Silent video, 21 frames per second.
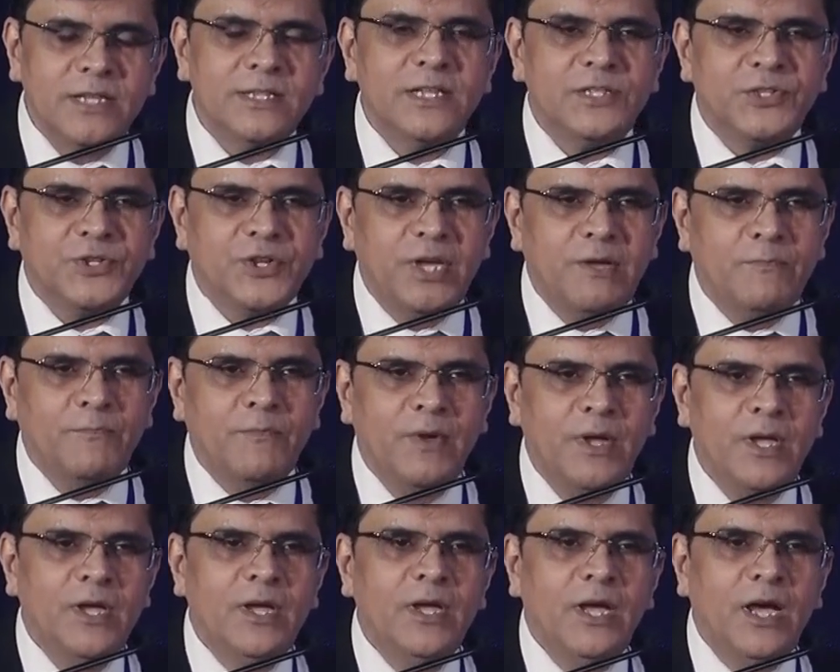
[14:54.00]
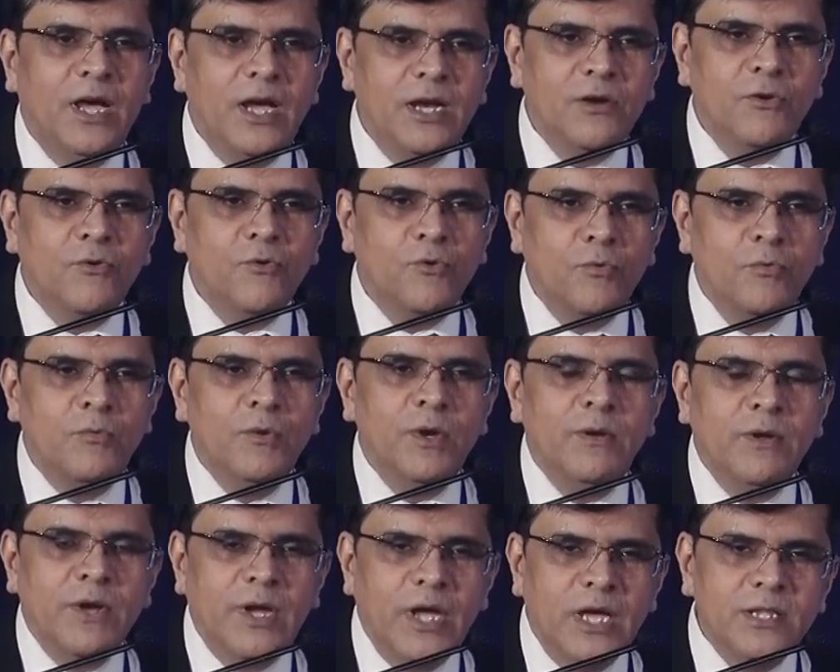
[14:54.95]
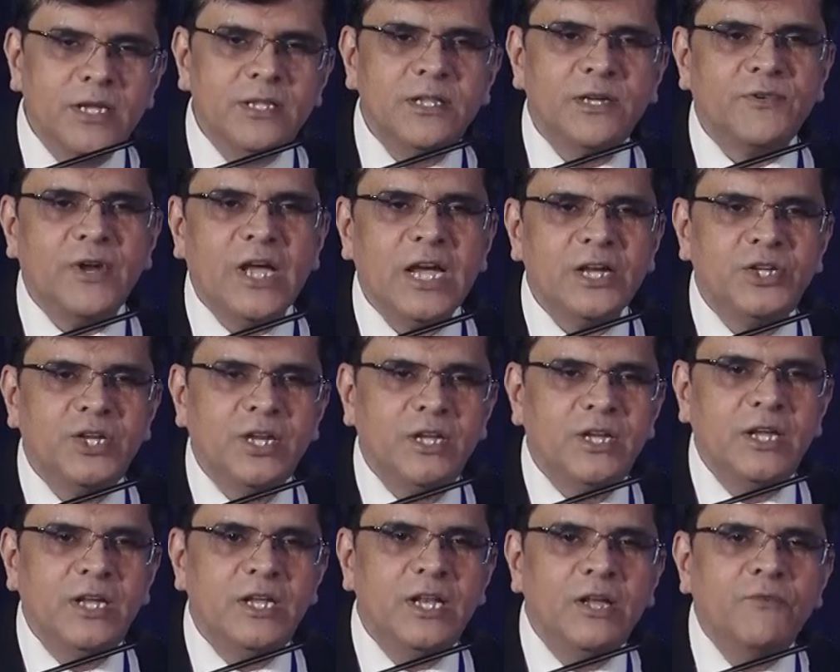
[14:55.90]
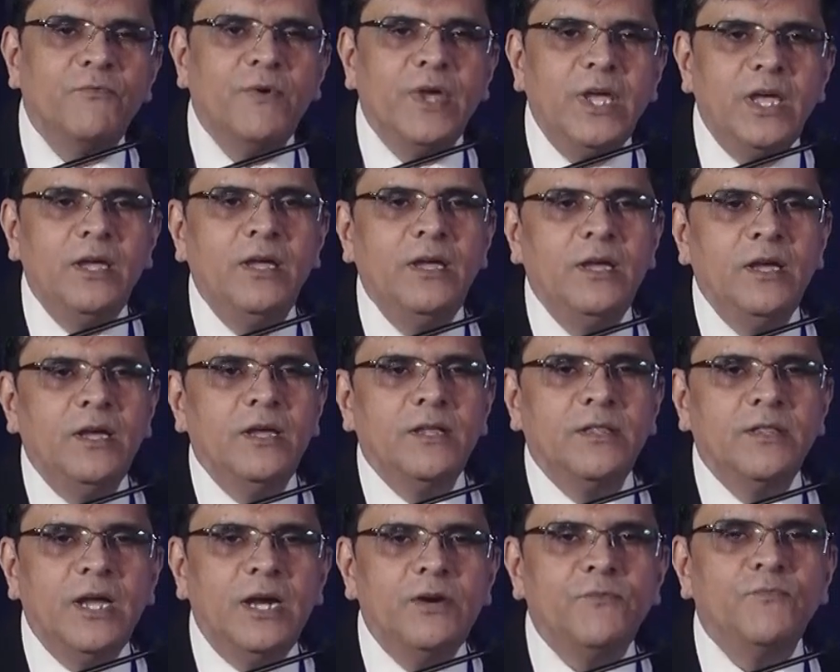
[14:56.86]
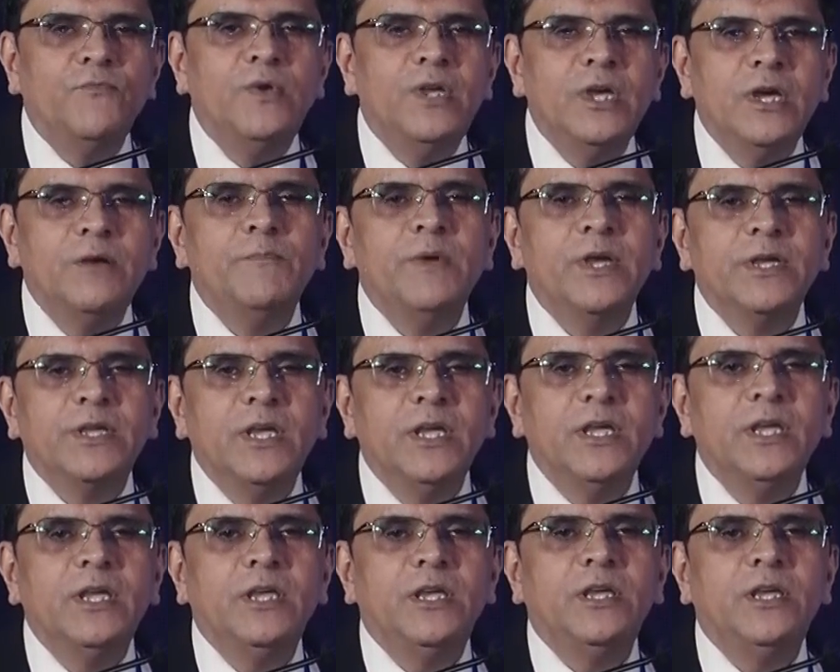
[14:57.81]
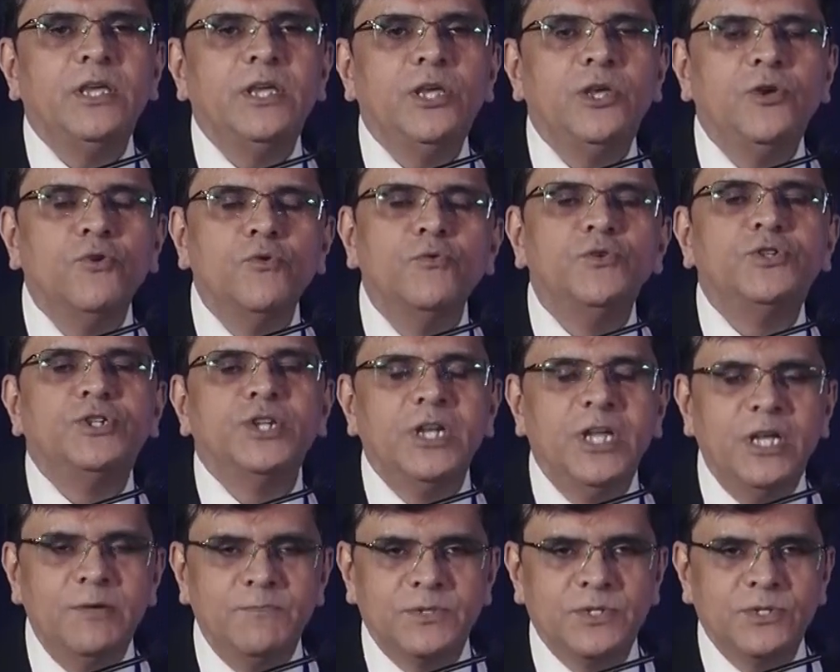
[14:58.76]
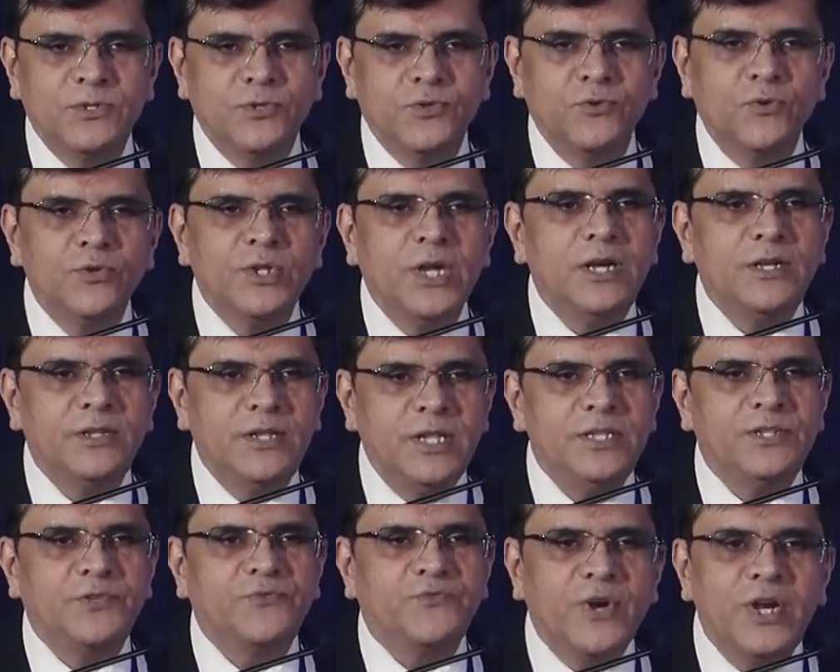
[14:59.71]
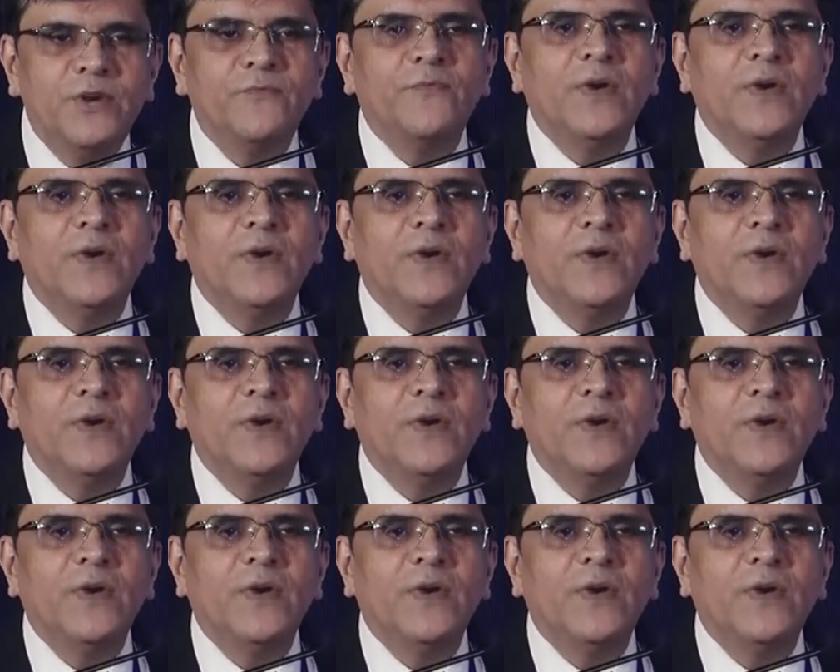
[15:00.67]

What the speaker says: steam and gather the traction in a way that we are making huge leaps so that these trade